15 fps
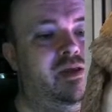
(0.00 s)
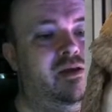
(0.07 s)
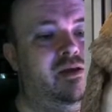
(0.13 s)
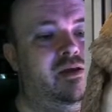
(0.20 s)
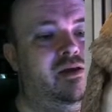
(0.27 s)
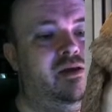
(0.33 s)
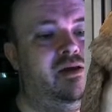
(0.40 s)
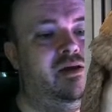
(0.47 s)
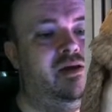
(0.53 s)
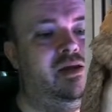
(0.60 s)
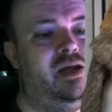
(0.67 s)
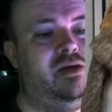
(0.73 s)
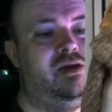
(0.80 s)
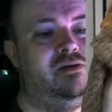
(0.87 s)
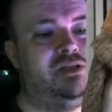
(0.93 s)
And
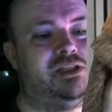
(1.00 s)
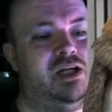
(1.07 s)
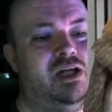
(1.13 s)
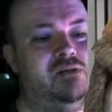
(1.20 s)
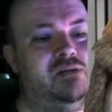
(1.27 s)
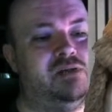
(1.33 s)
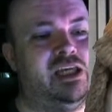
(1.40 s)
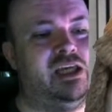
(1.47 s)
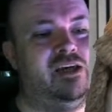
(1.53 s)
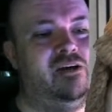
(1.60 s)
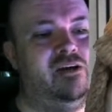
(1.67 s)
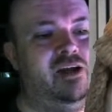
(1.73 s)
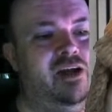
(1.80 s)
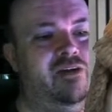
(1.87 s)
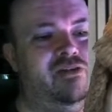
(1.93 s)
now it's time to
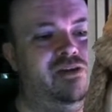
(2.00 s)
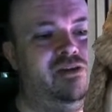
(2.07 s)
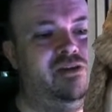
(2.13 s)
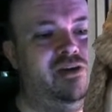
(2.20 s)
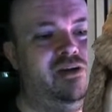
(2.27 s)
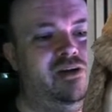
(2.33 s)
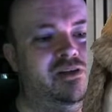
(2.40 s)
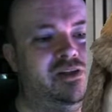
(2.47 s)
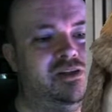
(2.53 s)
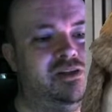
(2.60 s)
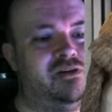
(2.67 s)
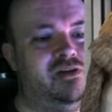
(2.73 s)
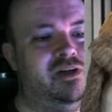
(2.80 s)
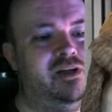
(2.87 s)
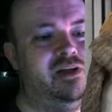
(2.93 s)
kill everything on the
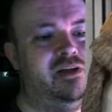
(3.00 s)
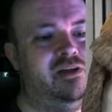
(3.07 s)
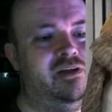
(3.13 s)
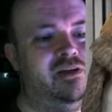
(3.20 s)
screen.